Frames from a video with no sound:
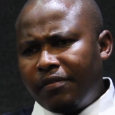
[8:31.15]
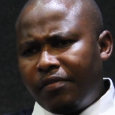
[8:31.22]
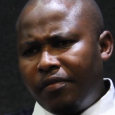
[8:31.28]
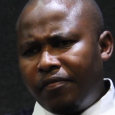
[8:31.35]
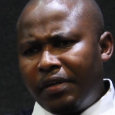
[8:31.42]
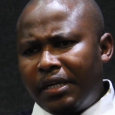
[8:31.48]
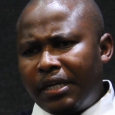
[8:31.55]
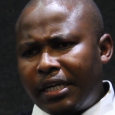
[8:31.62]

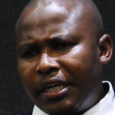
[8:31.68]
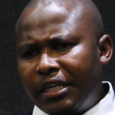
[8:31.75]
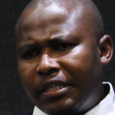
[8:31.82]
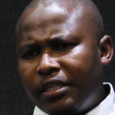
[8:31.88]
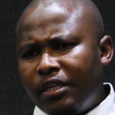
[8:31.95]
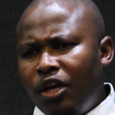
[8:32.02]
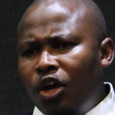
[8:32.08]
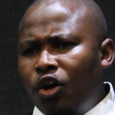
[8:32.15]
Vivian
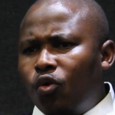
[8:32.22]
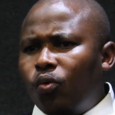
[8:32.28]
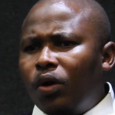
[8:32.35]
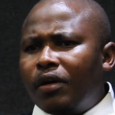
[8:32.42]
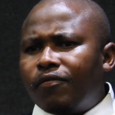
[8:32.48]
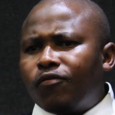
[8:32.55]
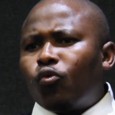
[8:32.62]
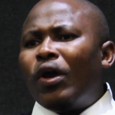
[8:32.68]
Reid, who
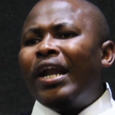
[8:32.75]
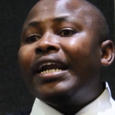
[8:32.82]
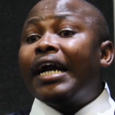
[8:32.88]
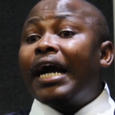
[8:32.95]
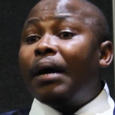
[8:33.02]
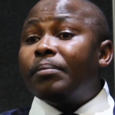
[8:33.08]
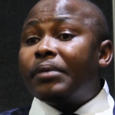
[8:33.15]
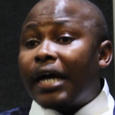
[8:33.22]
have
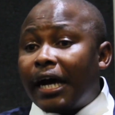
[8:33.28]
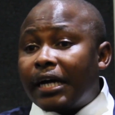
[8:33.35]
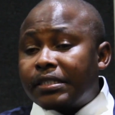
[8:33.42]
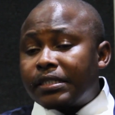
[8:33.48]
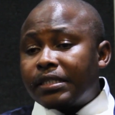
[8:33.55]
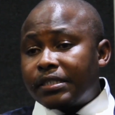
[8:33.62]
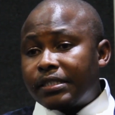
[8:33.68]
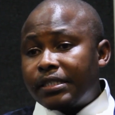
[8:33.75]
welcomed
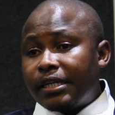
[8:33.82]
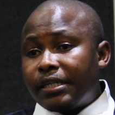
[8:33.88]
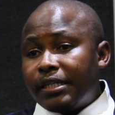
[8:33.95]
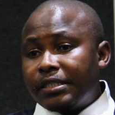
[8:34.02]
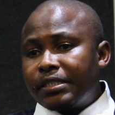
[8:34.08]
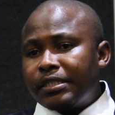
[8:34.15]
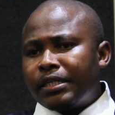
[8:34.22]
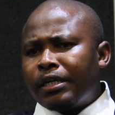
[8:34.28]
us and said,
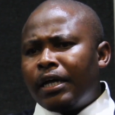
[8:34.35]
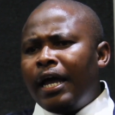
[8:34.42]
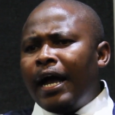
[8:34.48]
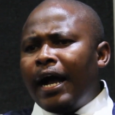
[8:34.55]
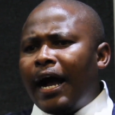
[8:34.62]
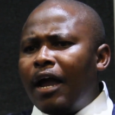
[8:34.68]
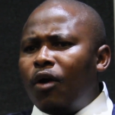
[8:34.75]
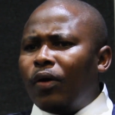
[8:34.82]
listen,
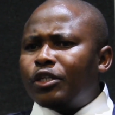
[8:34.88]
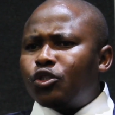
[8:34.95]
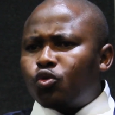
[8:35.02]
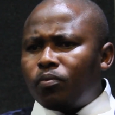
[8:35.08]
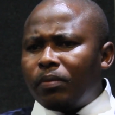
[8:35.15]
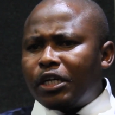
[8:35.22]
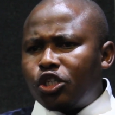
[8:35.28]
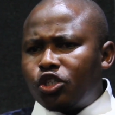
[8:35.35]
I want to
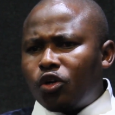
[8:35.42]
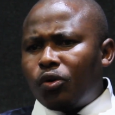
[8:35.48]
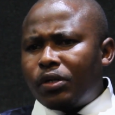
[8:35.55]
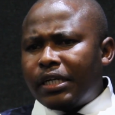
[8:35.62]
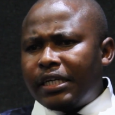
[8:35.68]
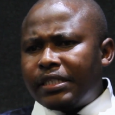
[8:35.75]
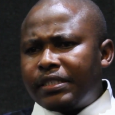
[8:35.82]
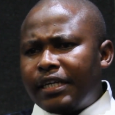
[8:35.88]
make sure
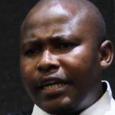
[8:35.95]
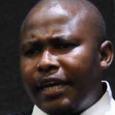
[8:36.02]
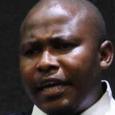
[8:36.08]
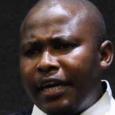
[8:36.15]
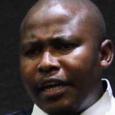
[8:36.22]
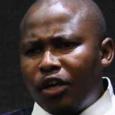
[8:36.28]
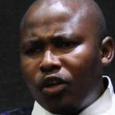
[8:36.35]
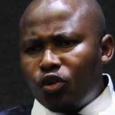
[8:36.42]

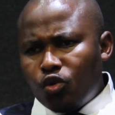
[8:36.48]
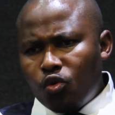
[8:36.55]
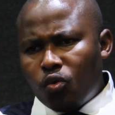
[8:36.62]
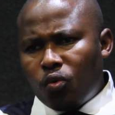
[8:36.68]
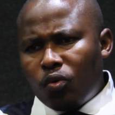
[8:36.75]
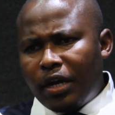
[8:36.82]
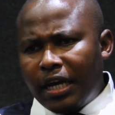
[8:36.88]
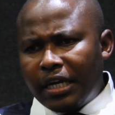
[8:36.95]
that
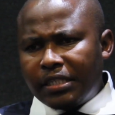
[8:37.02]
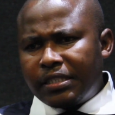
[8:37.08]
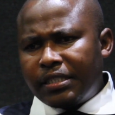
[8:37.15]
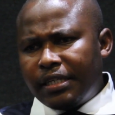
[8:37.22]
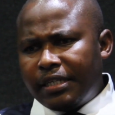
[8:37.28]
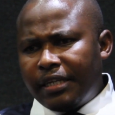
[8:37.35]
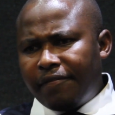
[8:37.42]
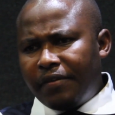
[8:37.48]
you, as
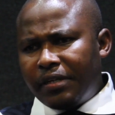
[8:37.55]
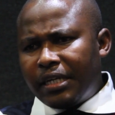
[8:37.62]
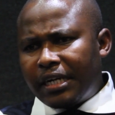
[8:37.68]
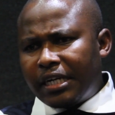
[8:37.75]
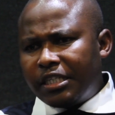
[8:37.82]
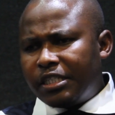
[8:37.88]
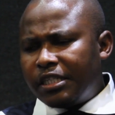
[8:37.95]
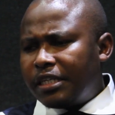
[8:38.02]
the
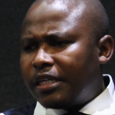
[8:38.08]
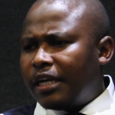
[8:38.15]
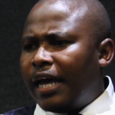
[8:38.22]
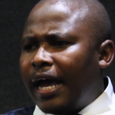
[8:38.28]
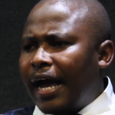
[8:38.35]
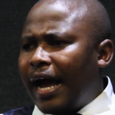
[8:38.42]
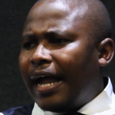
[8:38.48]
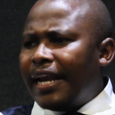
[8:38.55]
Federation,
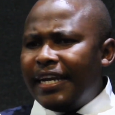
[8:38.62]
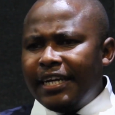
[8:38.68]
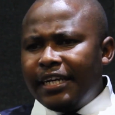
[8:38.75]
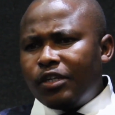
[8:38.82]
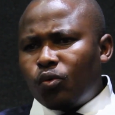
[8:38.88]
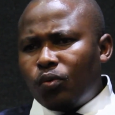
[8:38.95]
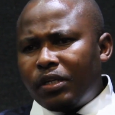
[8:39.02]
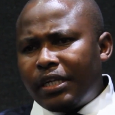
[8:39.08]
are
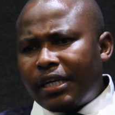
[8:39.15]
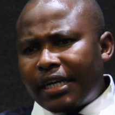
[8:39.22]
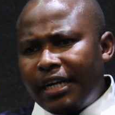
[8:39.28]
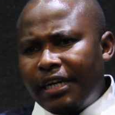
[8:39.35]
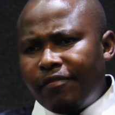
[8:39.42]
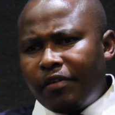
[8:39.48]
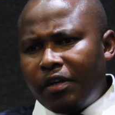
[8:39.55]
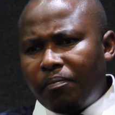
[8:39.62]
linked with the
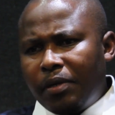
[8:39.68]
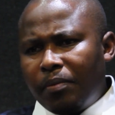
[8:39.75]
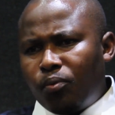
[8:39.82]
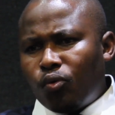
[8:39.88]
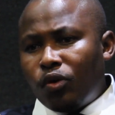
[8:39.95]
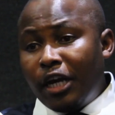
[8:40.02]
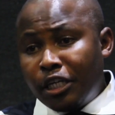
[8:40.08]
relevant people.